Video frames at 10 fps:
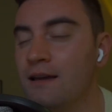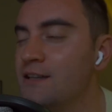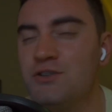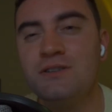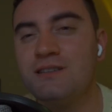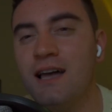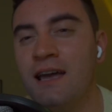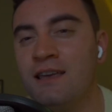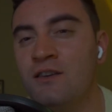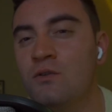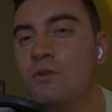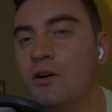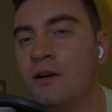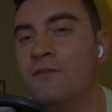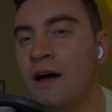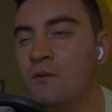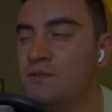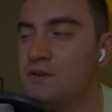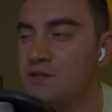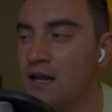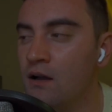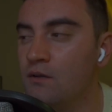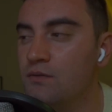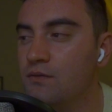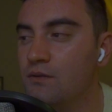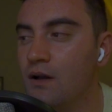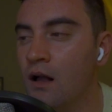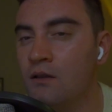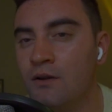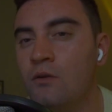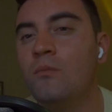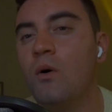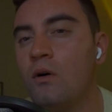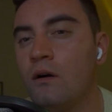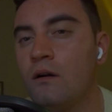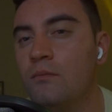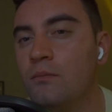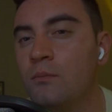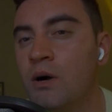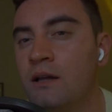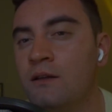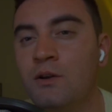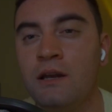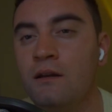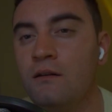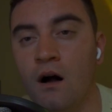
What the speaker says: It's just like, you could have helped yourself a little more, but you didn't.